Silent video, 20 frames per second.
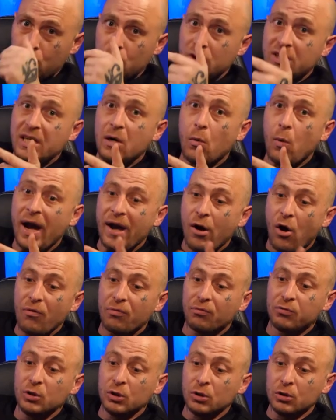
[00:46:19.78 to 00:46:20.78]
Because in a way,
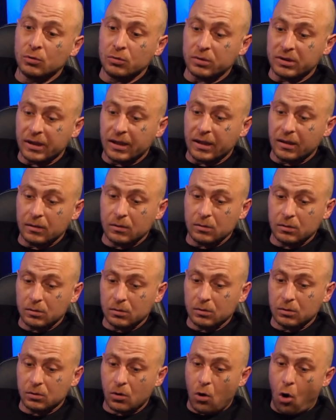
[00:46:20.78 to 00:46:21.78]
I feel that
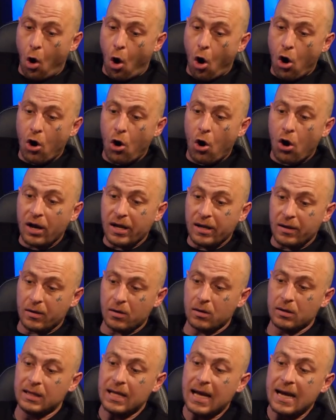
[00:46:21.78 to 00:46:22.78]

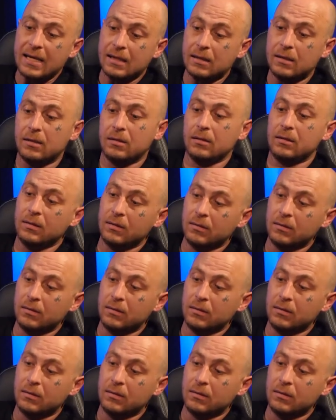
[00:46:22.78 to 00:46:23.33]
I laid